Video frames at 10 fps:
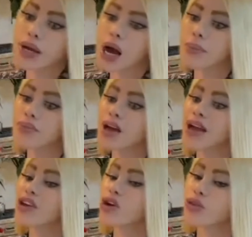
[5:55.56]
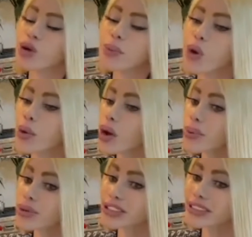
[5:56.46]
up. They're at
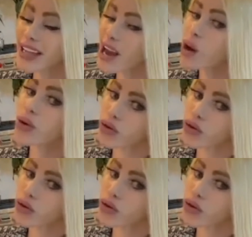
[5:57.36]
3.1% now with